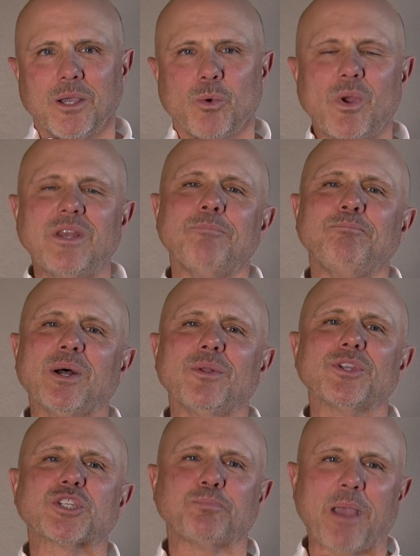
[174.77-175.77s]
When you
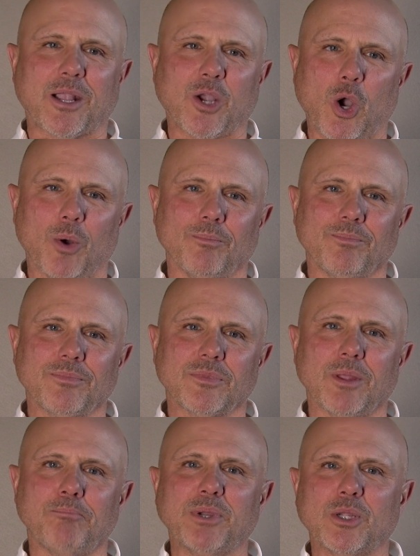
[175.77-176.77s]
build a spec home,
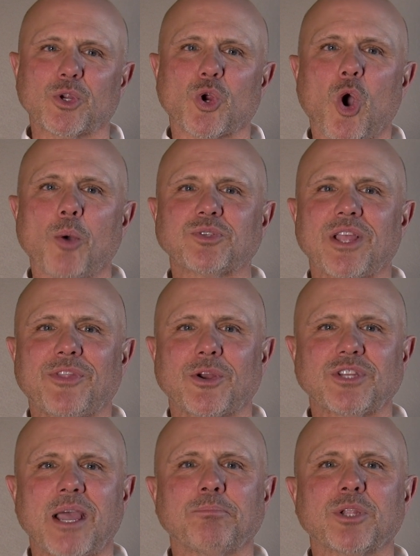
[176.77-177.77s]
the builder hopes that their
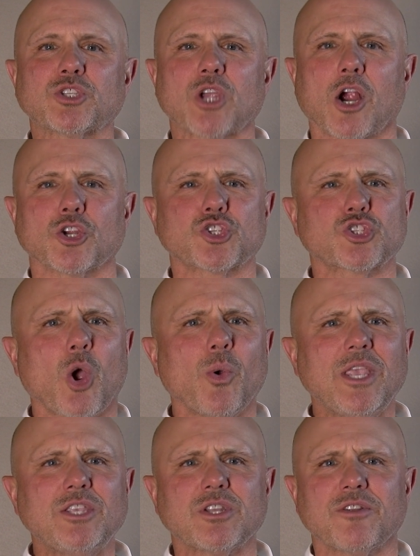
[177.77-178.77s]
templates are so
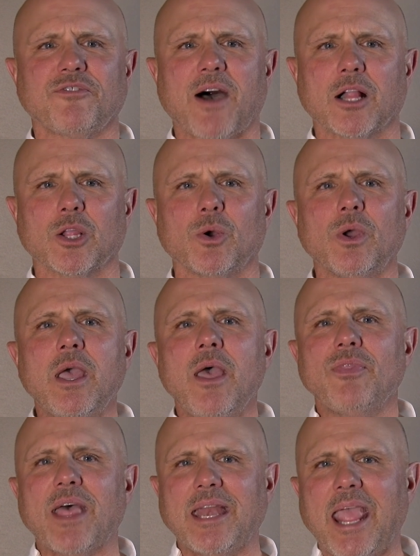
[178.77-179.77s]
easy to follow
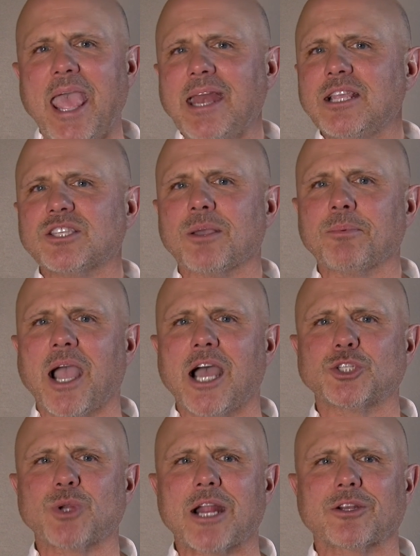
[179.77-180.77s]
that any
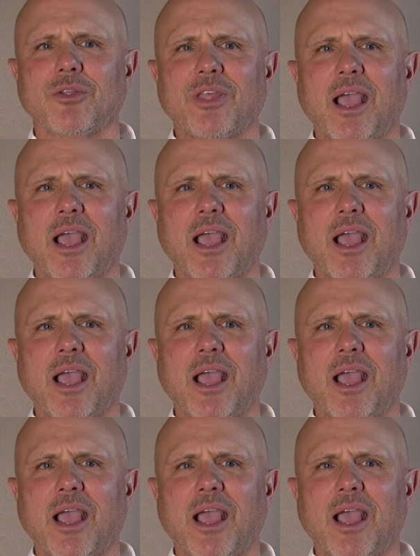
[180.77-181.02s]
subcontractor they